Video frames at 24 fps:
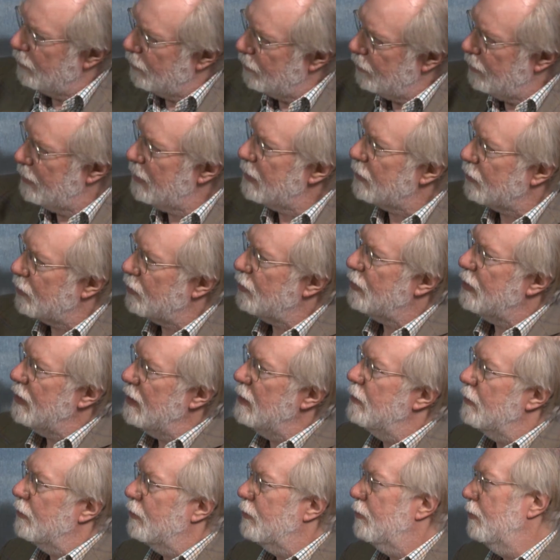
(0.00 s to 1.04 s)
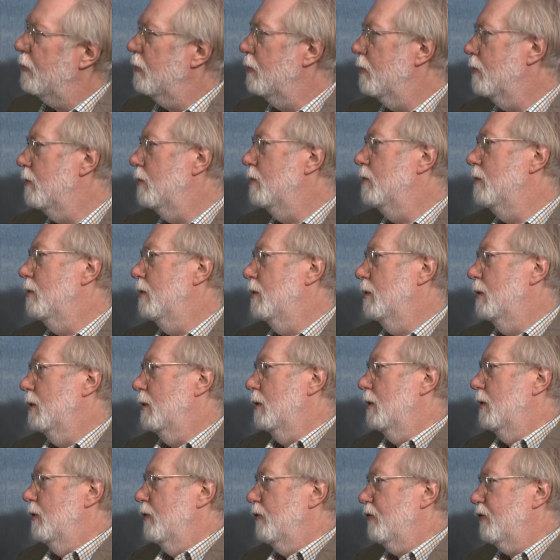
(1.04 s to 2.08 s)
stitched into
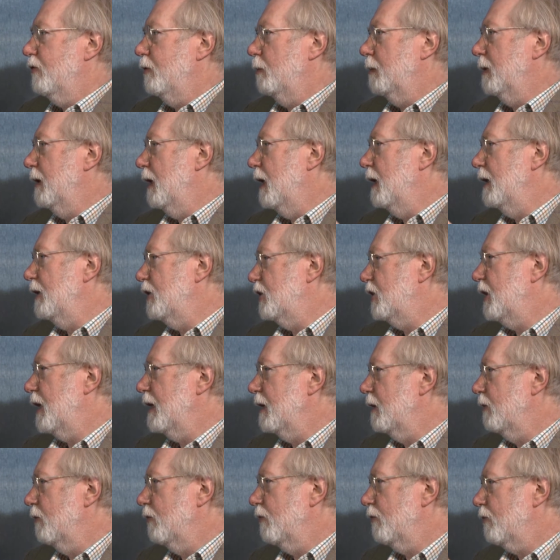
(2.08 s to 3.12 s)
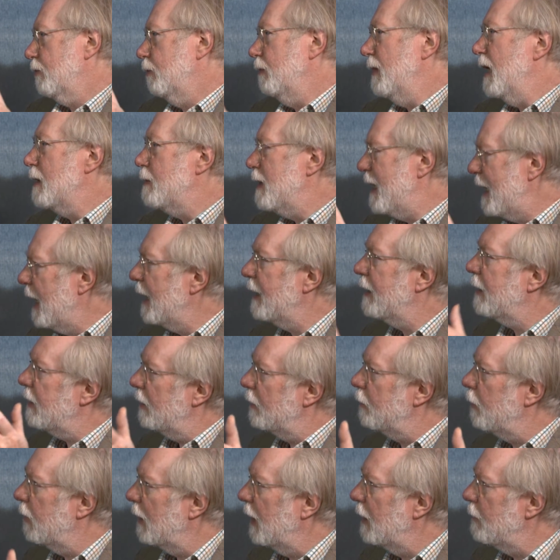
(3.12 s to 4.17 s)
supply chains, maybe
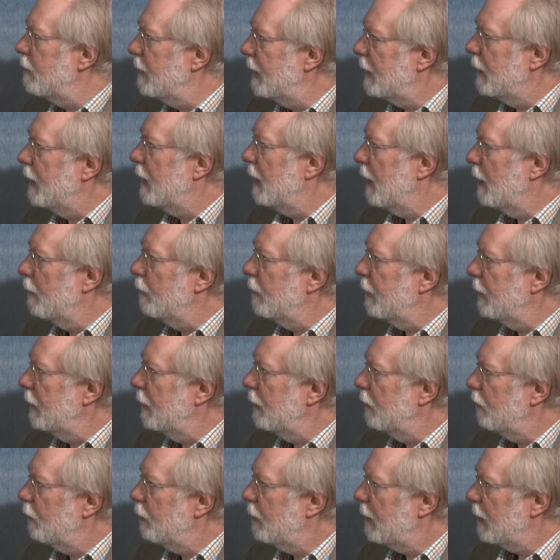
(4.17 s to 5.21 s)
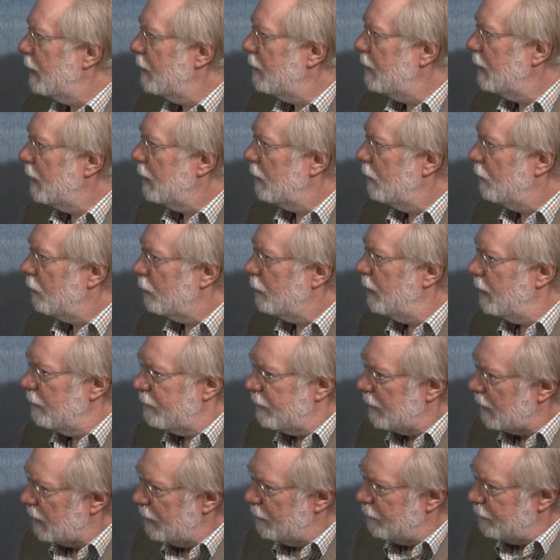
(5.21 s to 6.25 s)
anchored by big companies, but I think it's
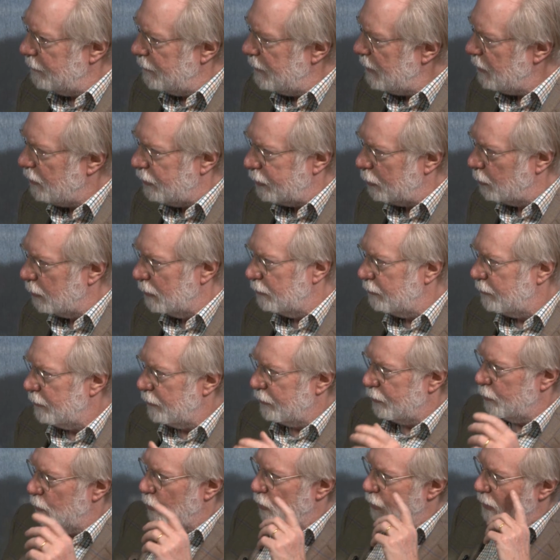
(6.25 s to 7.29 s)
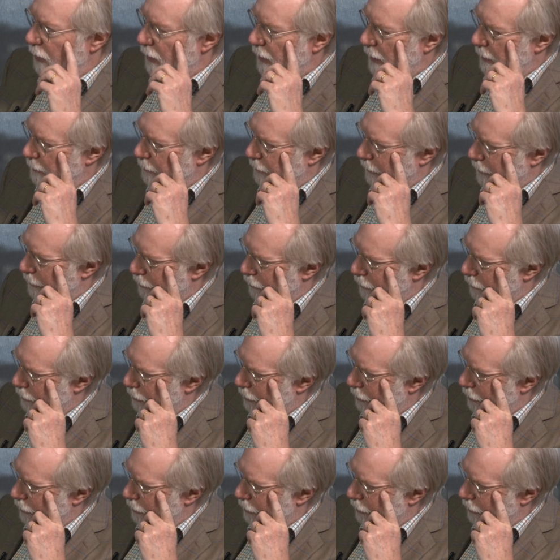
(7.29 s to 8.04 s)
perfectly feasible for smaller companies